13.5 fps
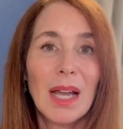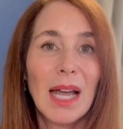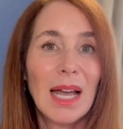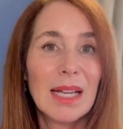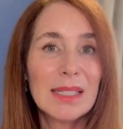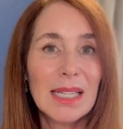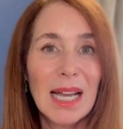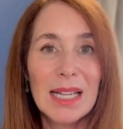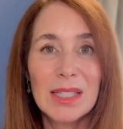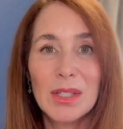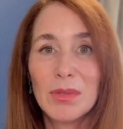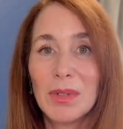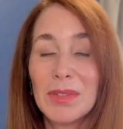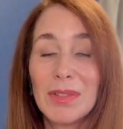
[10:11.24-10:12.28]
has
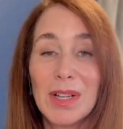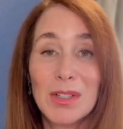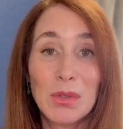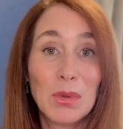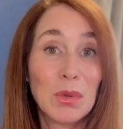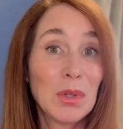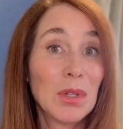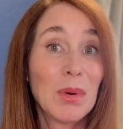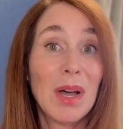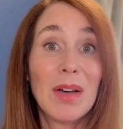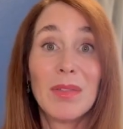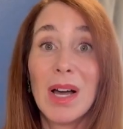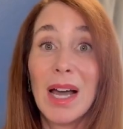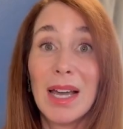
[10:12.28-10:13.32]
acid reflux, or you
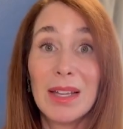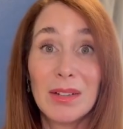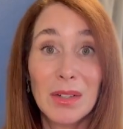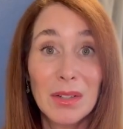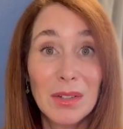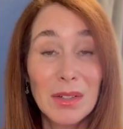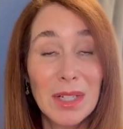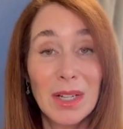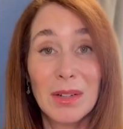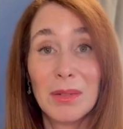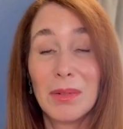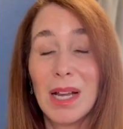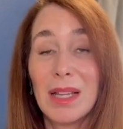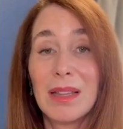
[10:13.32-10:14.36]
have a hiatal hernia,
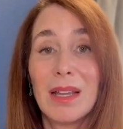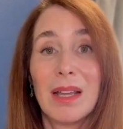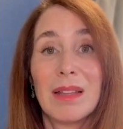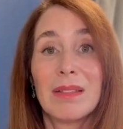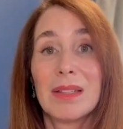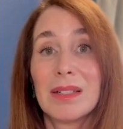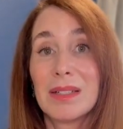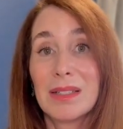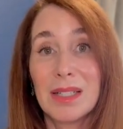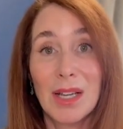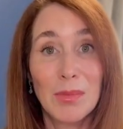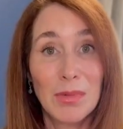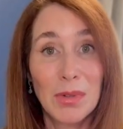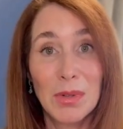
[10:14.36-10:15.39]
right? The
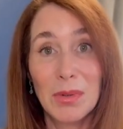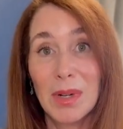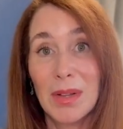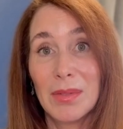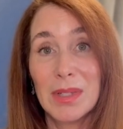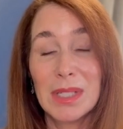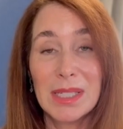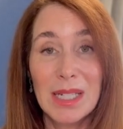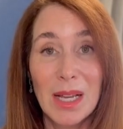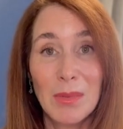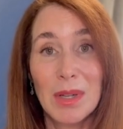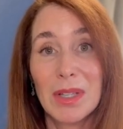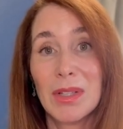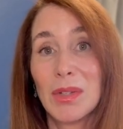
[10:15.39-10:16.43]
discomfort around the
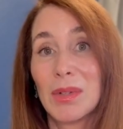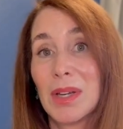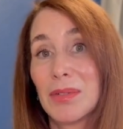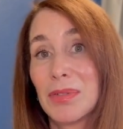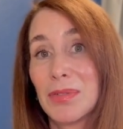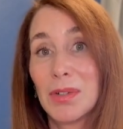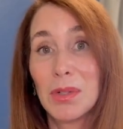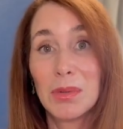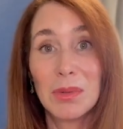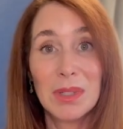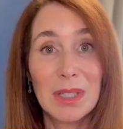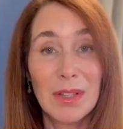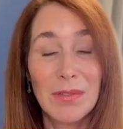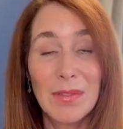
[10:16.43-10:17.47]
stomach, you get full
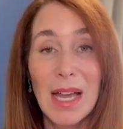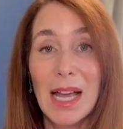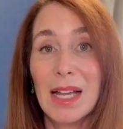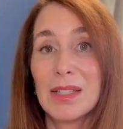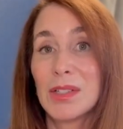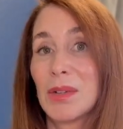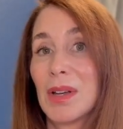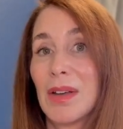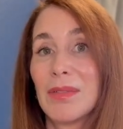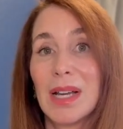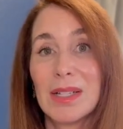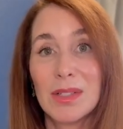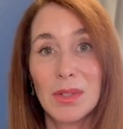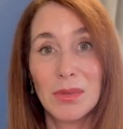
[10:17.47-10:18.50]
really fast, you have
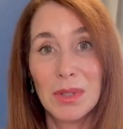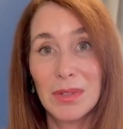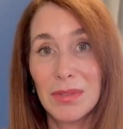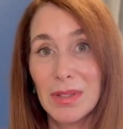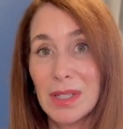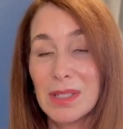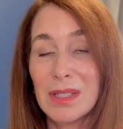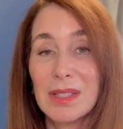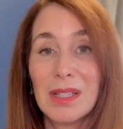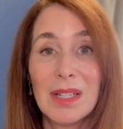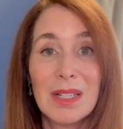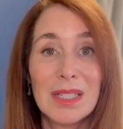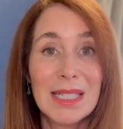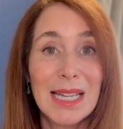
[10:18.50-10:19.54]
acid reflux
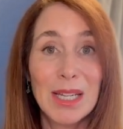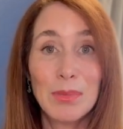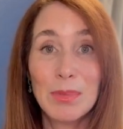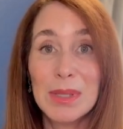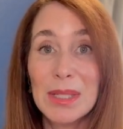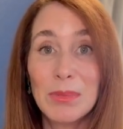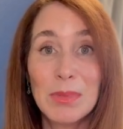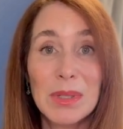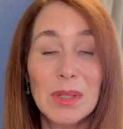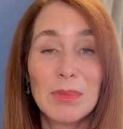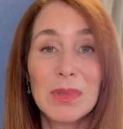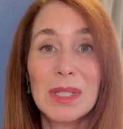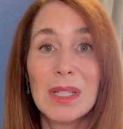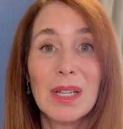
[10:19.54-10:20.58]
type
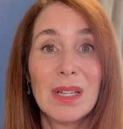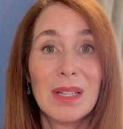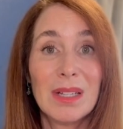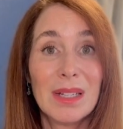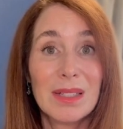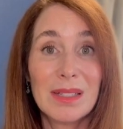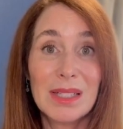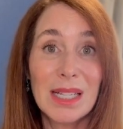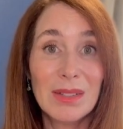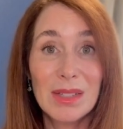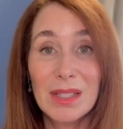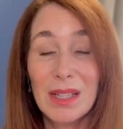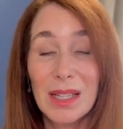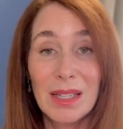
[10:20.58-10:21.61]
symptoms. It
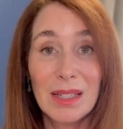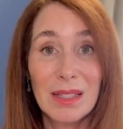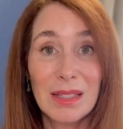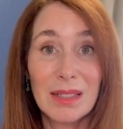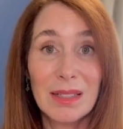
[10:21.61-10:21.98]
sounds like